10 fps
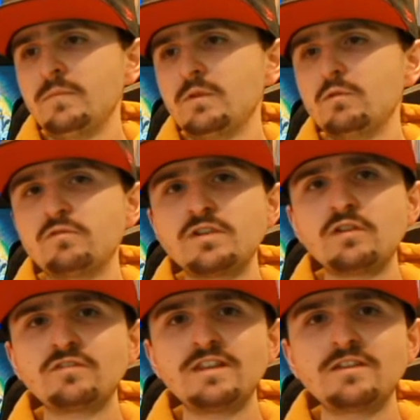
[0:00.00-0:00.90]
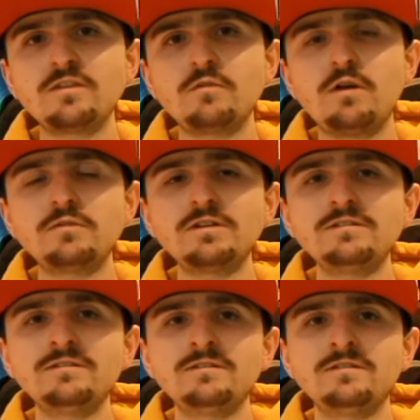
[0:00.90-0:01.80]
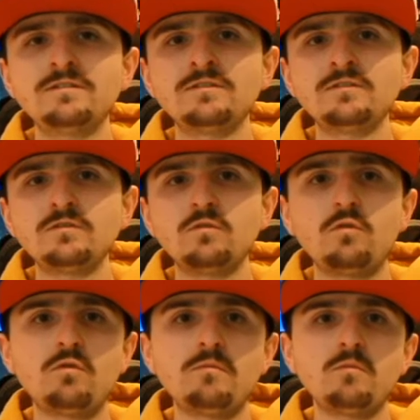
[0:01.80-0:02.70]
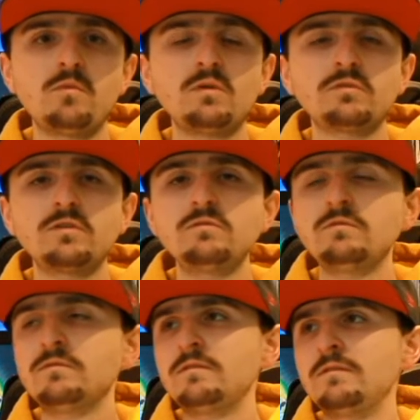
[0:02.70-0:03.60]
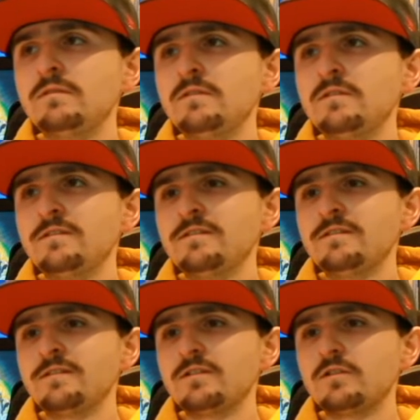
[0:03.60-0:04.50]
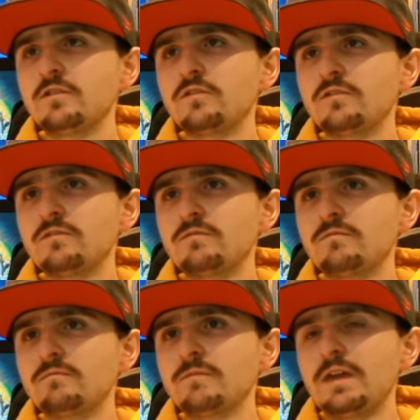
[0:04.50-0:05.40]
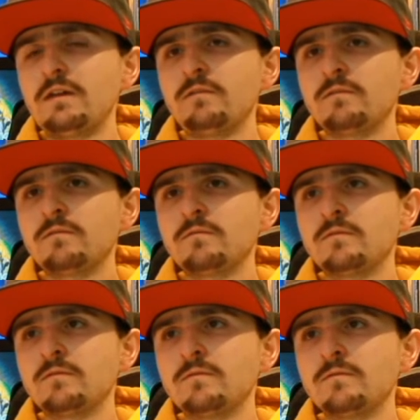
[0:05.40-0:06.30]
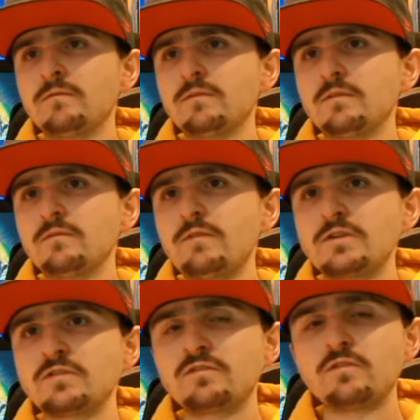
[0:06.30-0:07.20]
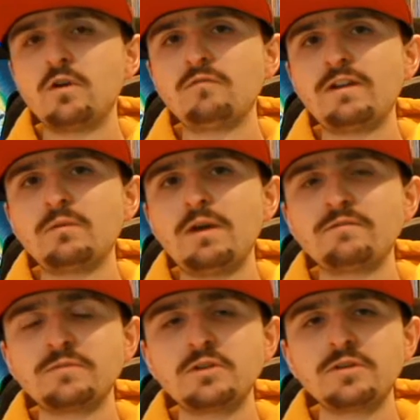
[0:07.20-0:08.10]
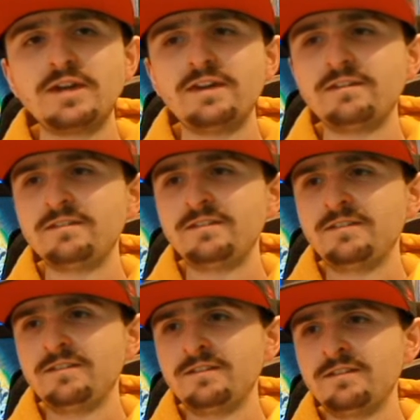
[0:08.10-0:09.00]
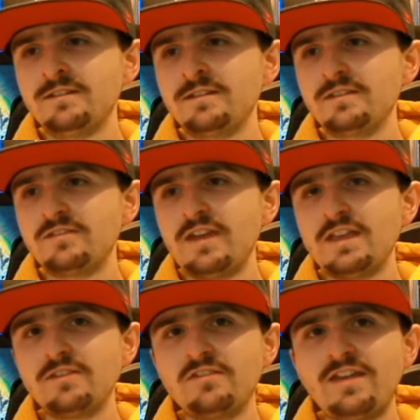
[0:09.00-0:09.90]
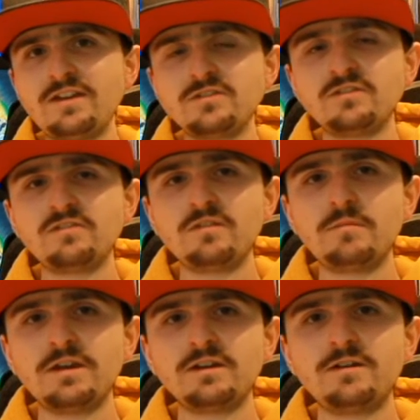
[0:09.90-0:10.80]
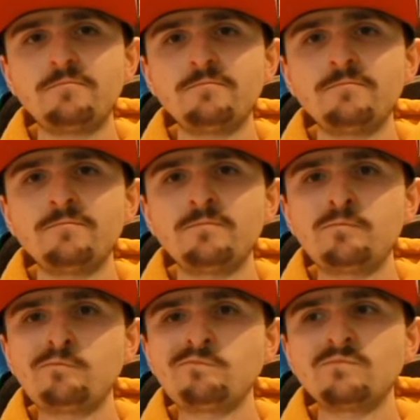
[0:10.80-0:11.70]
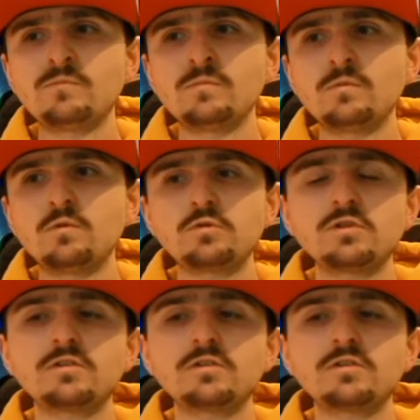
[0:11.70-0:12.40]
course, Chelsea need a new owner, or will do, because, yeah, Russians have got to run away from the UK, scared of the sanctions that might come, or should